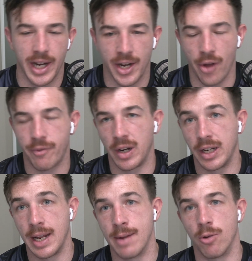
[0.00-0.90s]
And hopefully
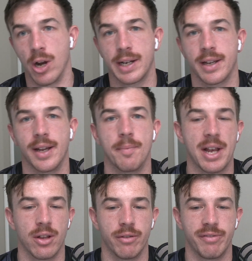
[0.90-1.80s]
Liam Wright can get back
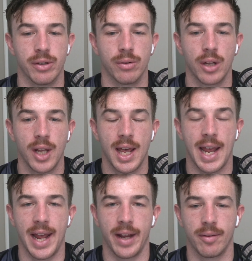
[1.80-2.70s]
on the field
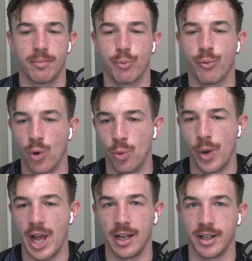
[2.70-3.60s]
and perform
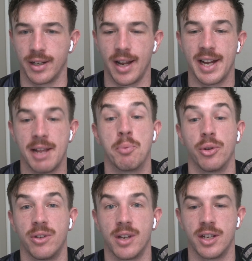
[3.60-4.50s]
well, and he
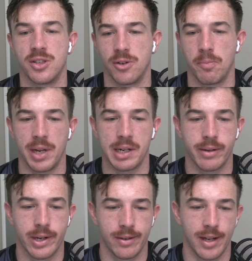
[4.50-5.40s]
puts the issue to bed,
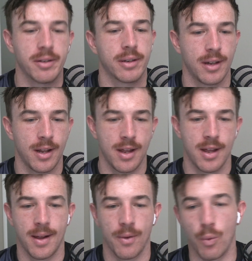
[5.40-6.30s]
because that's
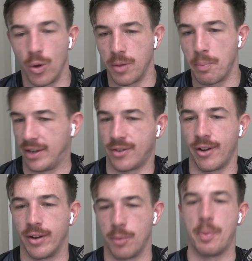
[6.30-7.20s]
what the
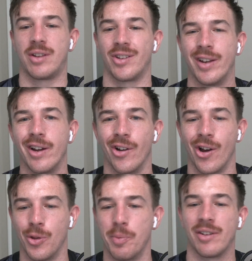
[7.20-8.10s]
best scenario,
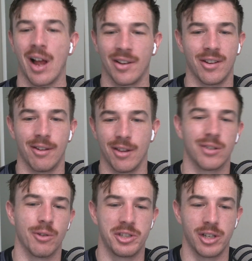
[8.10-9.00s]
the best answer to this
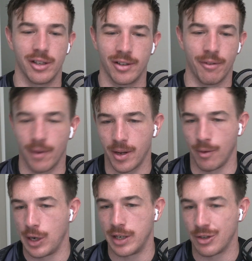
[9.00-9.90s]
question is if
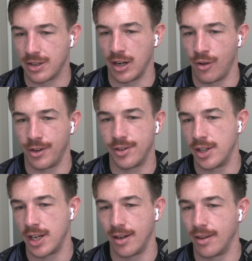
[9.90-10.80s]
he just delivers, and
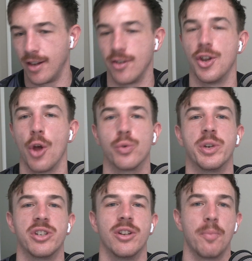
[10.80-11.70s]
then there's no
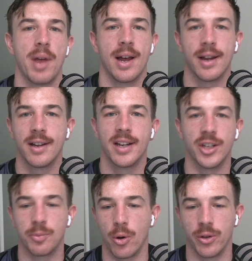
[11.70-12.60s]
questions about his
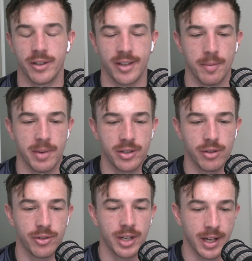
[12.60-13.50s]
spot on the team, as you've
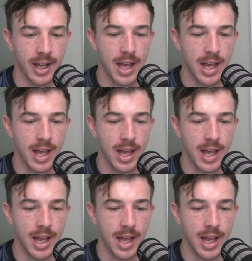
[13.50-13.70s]
said.